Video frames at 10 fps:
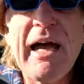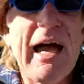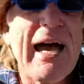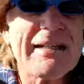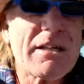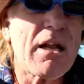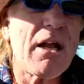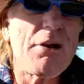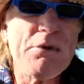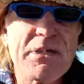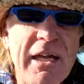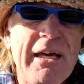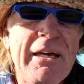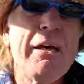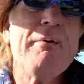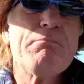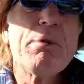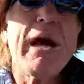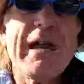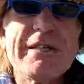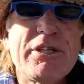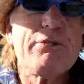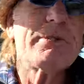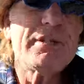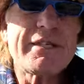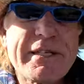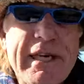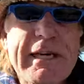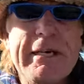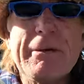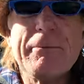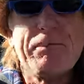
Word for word: has closed in, but as you can see,